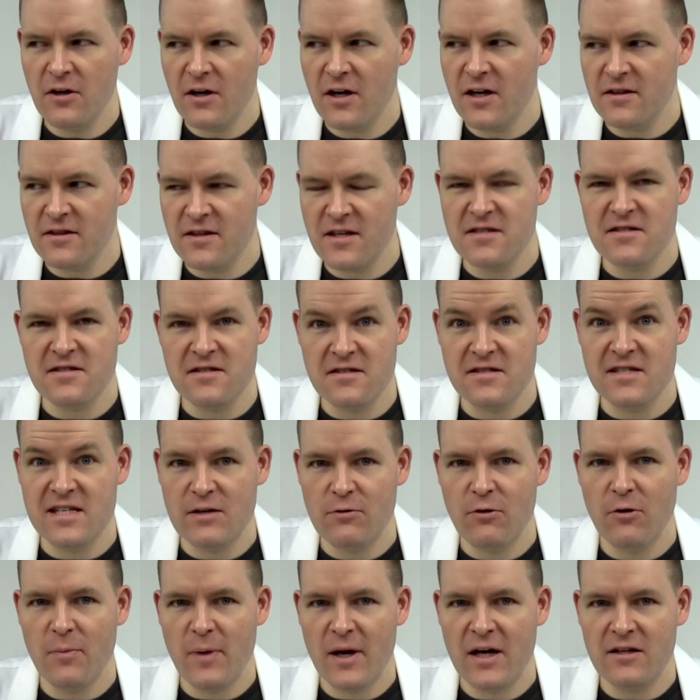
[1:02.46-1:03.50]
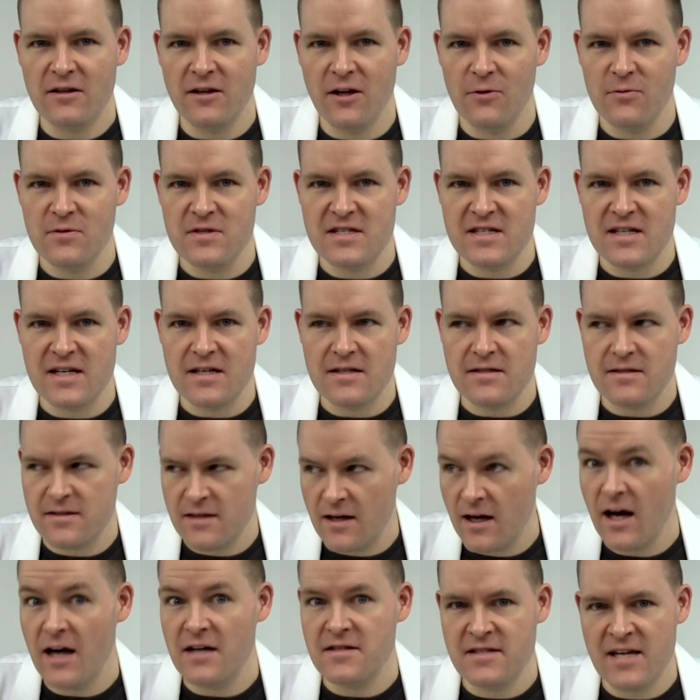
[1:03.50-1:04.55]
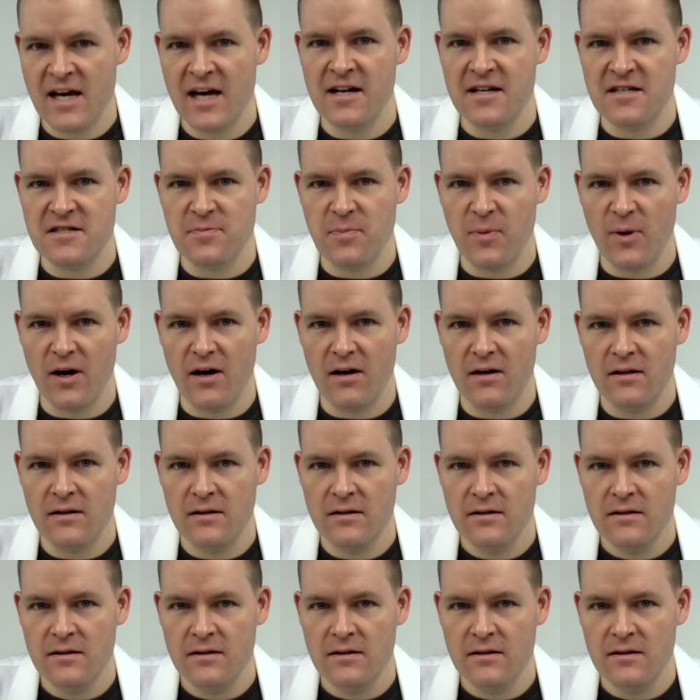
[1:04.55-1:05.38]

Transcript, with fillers: look at this and see what my clone sees. A tennis ball.